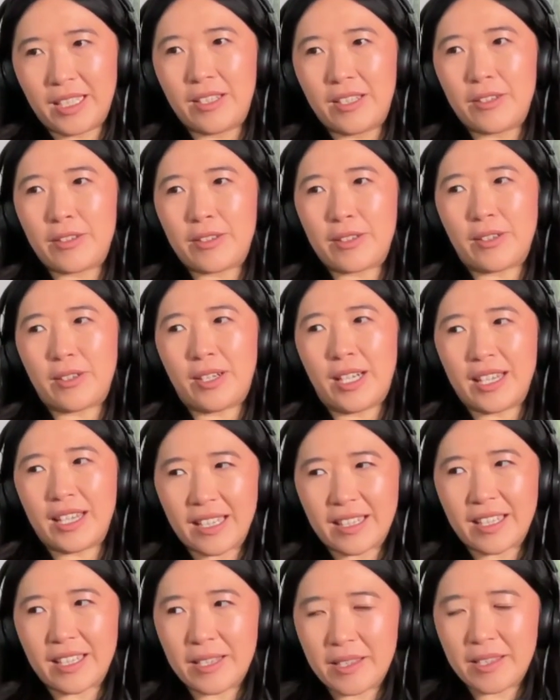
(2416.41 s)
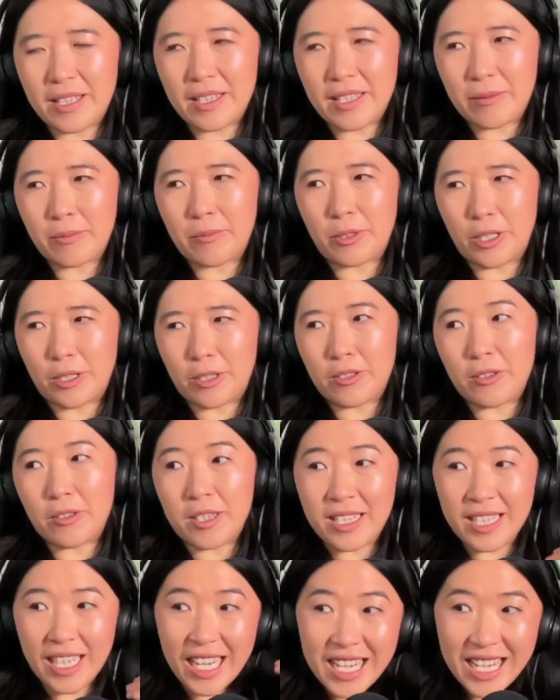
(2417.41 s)
So I think that's what you're going to do.
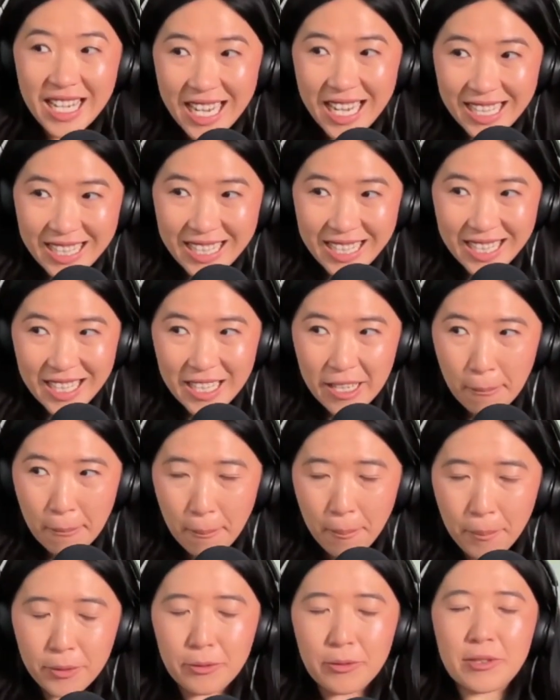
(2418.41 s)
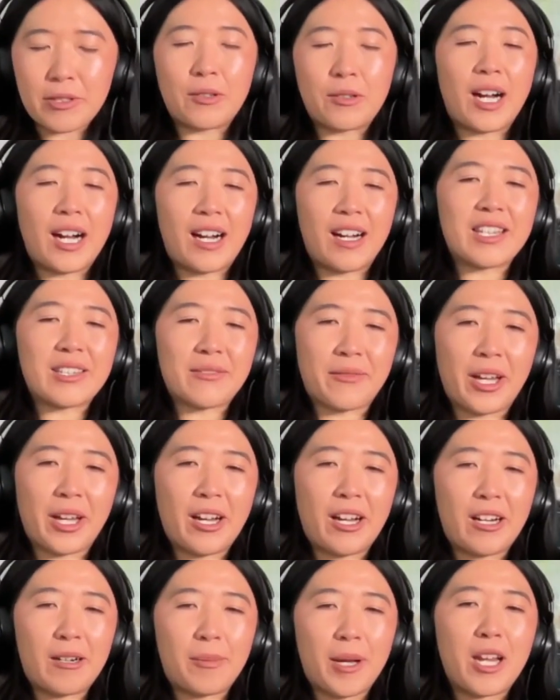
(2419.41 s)
Say yes, but also ask for
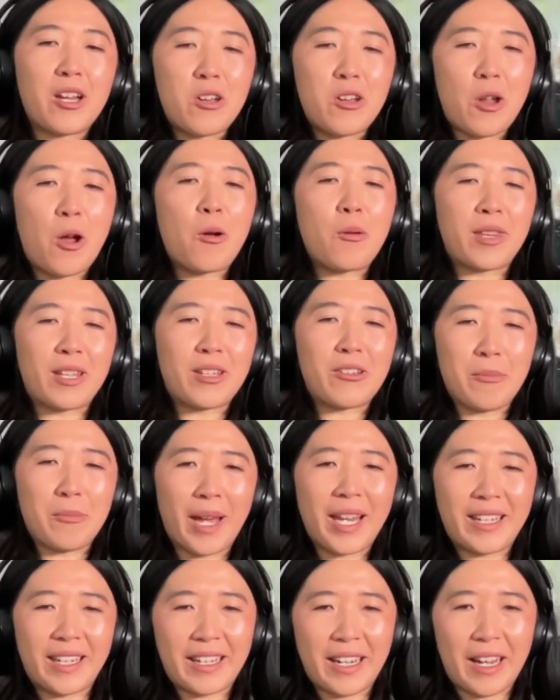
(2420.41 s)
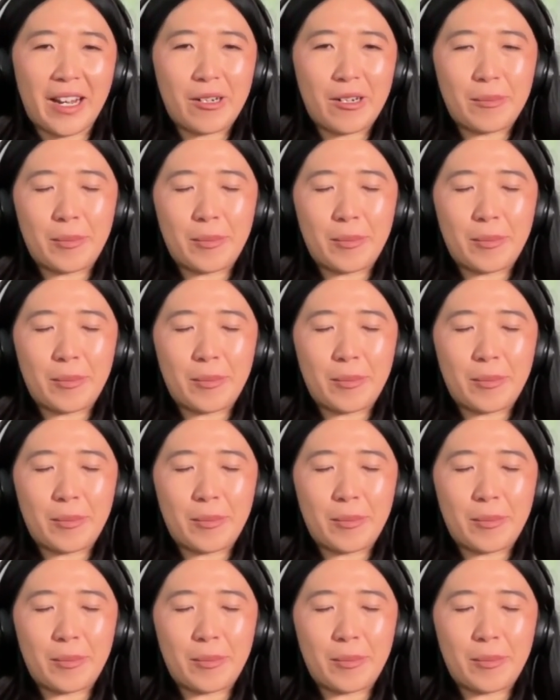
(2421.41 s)
help and know that you may need help.